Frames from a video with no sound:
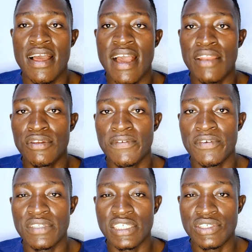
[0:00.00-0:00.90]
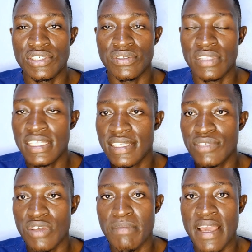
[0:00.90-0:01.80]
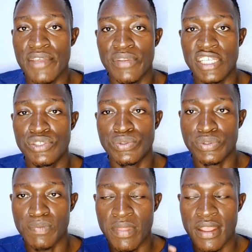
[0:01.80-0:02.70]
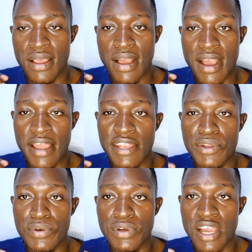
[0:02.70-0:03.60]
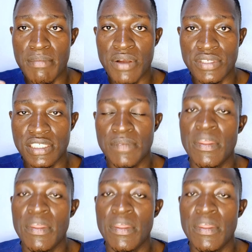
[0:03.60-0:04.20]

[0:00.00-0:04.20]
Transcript: a lot of concentration. This is whereby you need to know about.